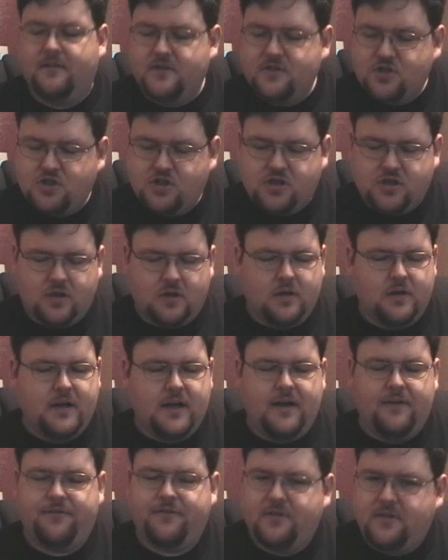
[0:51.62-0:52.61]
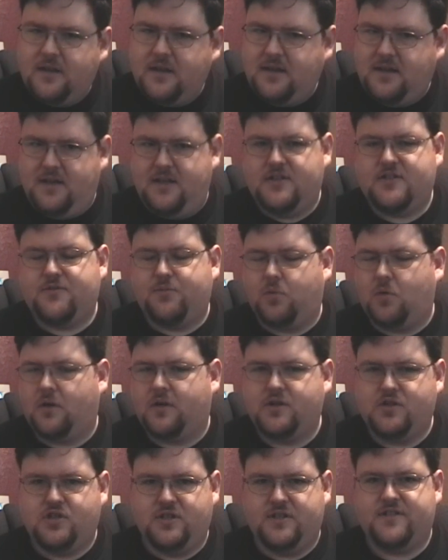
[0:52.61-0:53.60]
Sure enough, the yeast
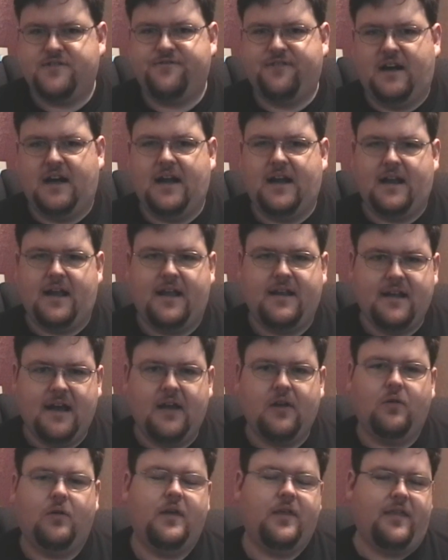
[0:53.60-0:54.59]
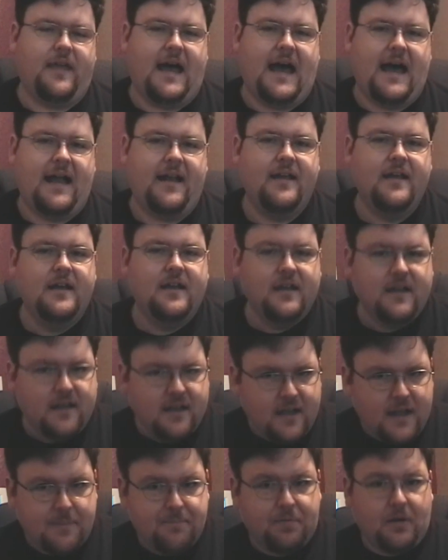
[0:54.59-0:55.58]
worked just fine, and not only that,
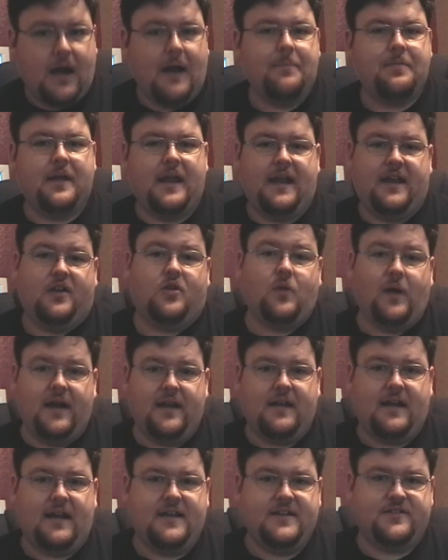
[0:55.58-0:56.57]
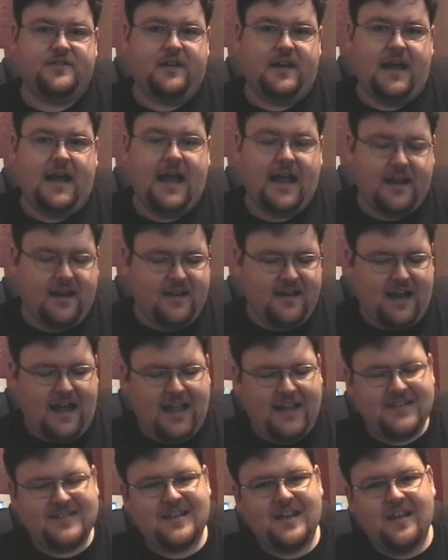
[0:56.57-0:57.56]
it propagated quite nicely. I had a
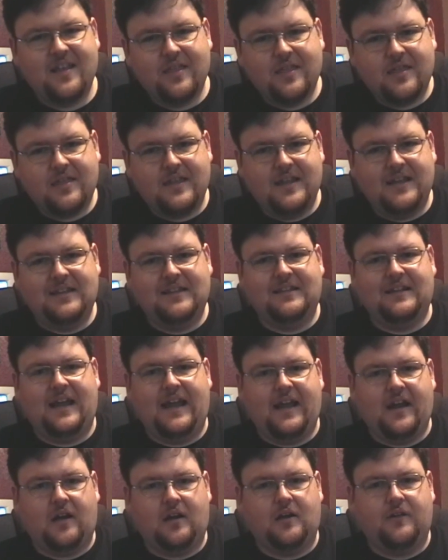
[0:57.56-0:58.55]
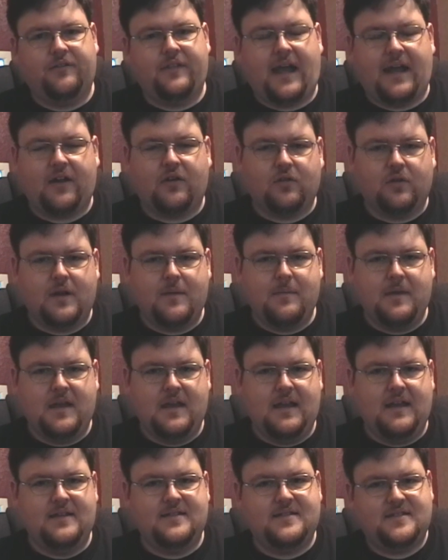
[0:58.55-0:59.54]
nice thin layer of that creamy
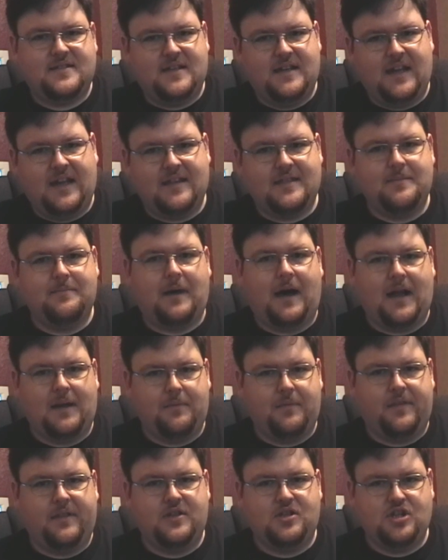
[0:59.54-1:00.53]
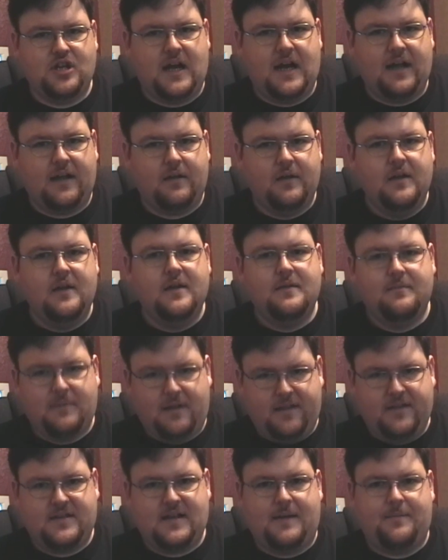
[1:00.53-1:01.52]
yeast sitting at the bottom of the jug
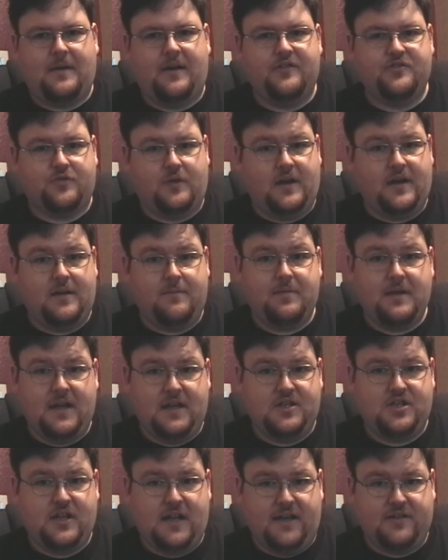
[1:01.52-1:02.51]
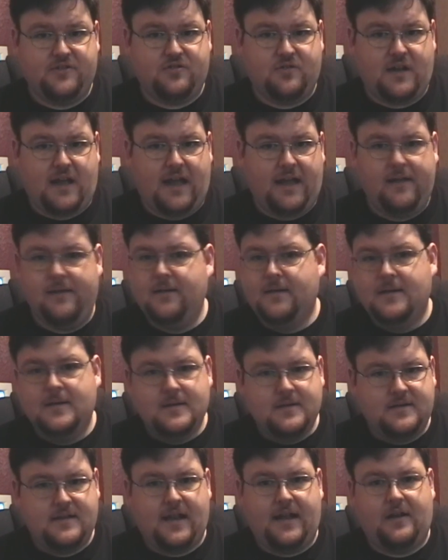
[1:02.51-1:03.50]
by the time I was ready to pitch yesterday.
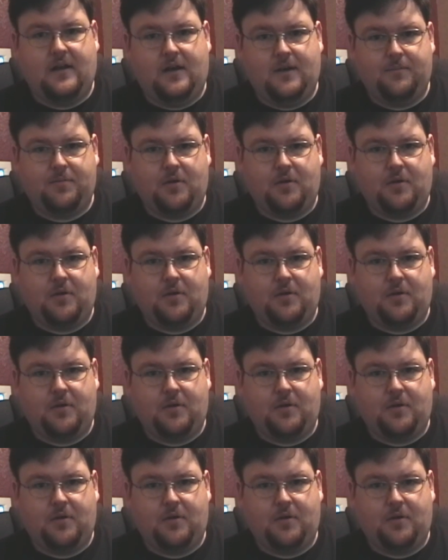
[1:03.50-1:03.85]
Dead on